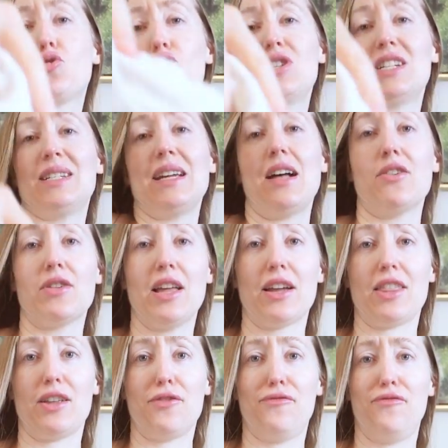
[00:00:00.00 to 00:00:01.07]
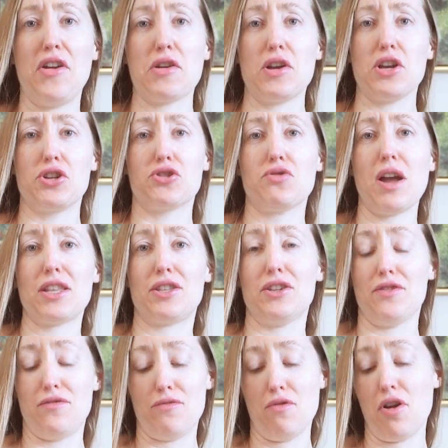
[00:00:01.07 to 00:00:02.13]
you with the towel, you're like, that's very
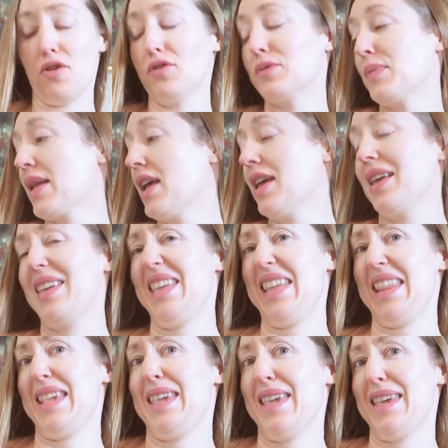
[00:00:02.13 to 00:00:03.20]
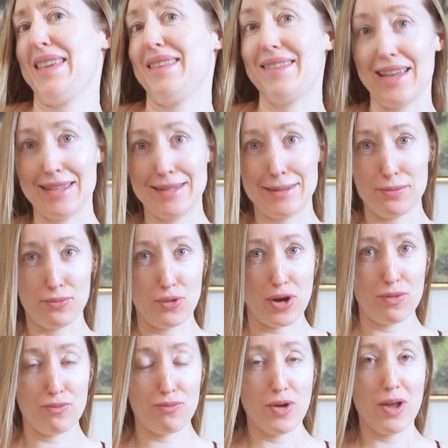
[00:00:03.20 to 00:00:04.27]
aggressive, Rose. It is. That's
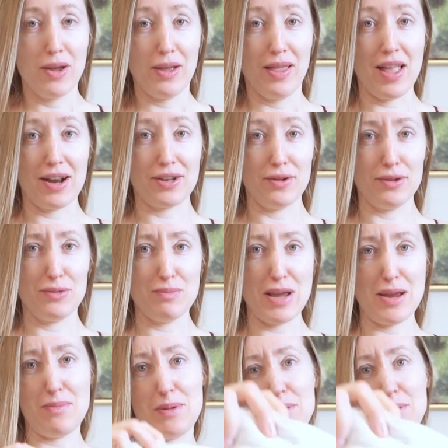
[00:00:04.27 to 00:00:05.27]
what lockdown has made